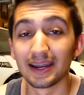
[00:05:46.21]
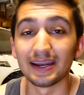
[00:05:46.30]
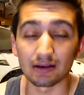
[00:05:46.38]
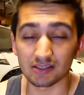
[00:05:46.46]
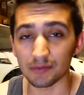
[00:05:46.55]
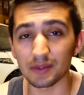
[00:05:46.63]

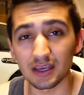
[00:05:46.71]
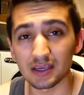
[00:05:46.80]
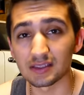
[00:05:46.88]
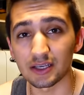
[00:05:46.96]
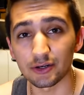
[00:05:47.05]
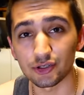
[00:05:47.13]
Now something to
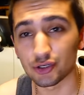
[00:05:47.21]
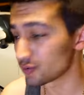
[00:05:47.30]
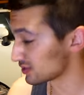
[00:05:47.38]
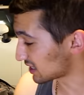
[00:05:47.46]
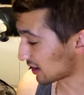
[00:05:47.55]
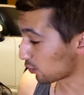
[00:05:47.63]
consider
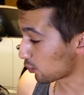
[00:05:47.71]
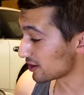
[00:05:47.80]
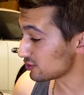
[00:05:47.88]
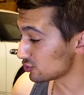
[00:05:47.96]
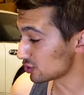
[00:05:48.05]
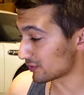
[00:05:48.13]
too is that
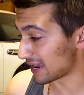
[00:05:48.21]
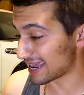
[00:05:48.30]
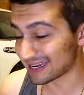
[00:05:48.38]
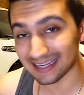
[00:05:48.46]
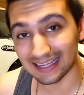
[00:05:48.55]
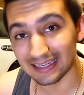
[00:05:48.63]
when you go
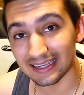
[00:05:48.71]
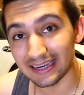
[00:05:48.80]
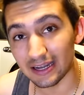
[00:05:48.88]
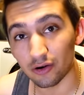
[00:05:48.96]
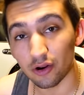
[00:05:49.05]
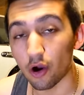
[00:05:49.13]
ahead and
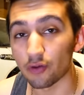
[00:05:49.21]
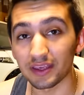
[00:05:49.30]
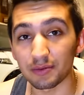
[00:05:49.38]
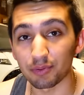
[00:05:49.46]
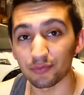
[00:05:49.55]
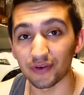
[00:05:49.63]
clean out all
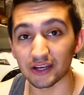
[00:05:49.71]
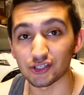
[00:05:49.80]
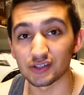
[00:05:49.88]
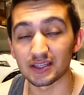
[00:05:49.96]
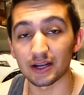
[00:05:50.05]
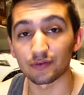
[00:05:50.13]
the
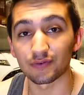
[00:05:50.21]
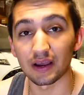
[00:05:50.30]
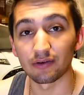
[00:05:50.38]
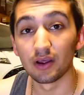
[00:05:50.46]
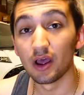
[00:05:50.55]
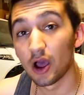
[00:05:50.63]
imperfections that are
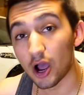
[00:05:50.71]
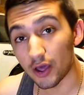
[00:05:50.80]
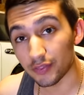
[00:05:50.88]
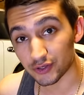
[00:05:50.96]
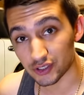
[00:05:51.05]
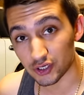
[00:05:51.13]
found
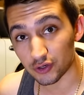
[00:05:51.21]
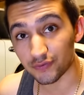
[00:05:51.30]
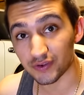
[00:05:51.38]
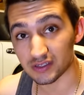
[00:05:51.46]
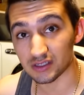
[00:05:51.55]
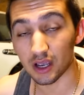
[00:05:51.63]
on the
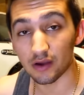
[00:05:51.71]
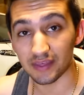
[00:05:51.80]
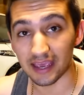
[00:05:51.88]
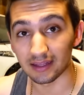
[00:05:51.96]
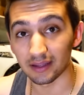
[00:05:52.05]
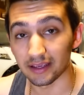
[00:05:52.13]
surface of
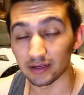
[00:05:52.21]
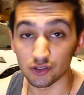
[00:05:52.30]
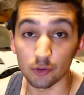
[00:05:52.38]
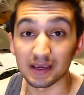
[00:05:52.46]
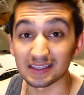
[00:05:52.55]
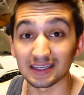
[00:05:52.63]
the headlight,
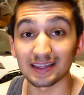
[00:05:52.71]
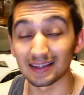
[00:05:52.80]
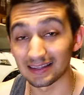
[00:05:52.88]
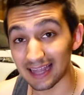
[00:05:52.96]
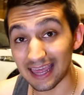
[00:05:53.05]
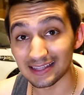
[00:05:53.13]
so basically
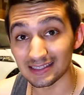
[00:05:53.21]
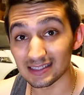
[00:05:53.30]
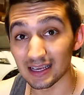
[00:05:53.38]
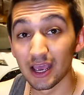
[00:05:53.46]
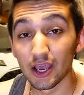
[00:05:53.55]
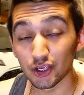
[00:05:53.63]
the
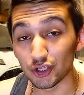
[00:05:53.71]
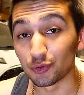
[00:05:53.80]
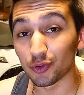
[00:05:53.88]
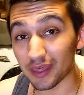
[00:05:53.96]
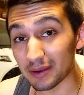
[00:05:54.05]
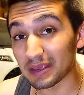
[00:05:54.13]
lens, you
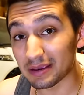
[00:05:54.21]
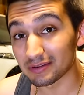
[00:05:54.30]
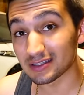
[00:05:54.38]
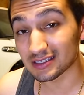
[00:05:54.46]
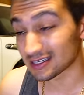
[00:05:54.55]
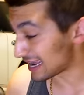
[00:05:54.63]
will then be
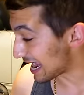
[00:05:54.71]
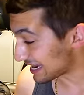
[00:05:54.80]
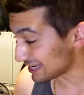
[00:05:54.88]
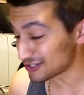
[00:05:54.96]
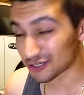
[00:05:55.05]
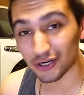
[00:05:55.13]
able to see
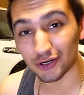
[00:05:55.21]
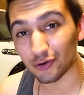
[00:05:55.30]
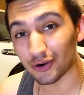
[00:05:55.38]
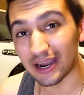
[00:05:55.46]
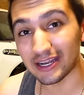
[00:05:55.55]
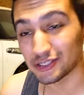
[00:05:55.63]
any dirt
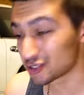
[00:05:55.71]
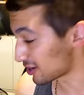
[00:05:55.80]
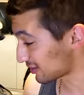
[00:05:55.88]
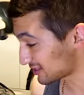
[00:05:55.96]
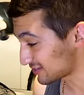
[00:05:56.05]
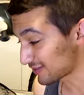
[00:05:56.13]
or any
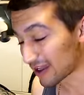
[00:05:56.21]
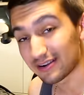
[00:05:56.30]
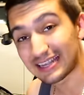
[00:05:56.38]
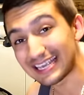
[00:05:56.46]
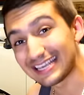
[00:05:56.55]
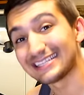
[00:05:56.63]
junk that's
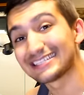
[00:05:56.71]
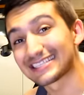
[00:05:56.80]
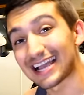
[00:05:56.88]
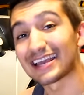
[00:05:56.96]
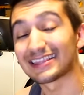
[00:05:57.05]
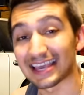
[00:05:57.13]
found
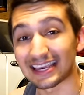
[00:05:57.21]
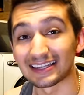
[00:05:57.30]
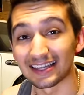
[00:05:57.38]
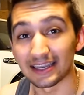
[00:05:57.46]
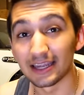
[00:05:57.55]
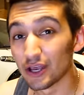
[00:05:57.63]
inside the
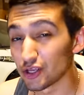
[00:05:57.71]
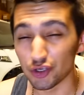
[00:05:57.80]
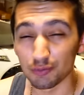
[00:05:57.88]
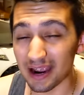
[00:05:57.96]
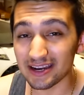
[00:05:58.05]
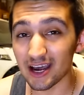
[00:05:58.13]
headlight.
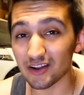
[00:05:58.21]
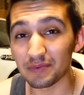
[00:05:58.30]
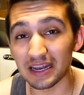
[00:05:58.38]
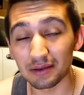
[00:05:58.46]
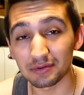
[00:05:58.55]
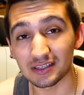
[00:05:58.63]
You might not have
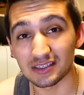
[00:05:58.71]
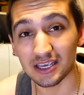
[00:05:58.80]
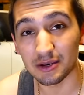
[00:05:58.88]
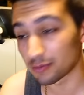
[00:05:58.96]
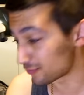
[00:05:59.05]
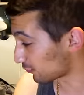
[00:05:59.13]
been able to
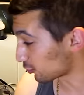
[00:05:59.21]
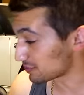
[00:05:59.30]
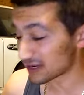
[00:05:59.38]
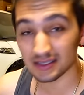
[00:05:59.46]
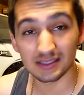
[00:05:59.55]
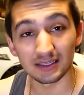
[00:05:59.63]
see it before
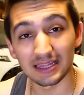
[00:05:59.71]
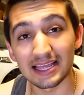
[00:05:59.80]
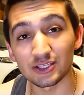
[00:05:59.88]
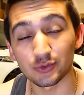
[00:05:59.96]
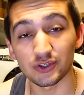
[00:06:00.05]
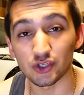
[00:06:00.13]
because the
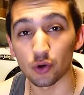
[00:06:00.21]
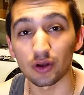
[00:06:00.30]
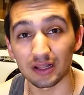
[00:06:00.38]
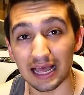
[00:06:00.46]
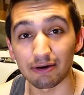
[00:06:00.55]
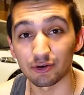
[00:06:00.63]
lens was so
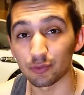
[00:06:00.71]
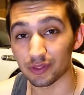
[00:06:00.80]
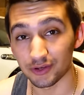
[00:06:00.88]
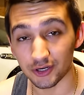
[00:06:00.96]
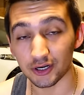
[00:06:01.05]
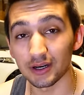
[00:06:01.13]
clouded
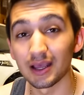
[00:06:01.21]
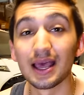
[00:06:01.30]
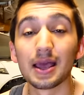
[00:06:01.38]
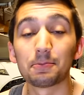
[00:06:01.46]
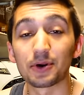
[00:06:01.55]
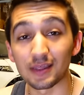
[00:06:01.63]
with dirt,
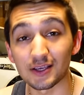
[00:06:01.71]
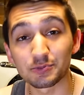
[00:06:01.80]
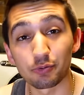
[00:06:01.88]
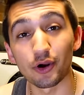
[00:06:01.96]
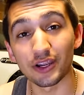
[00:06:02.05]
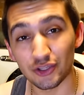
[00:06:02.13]
but at this
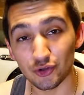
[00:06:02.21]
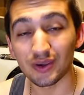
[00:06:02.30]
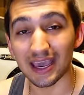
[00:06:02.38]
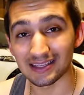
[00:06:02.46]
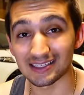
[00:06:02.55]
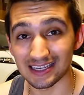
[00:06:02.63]
point you
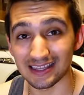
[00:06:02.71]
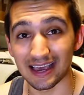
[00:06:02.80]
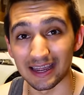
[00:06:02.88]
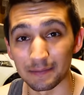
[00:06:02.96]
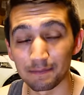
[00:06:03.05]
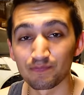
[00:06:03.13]
can see
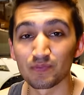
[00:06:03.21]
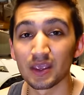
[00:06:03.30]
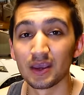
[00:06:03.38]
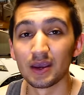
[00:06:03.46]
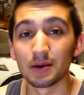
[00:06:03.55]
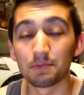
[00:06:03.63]
that.
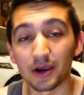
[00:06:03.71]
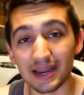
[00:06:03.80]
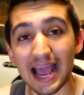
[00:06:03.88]
But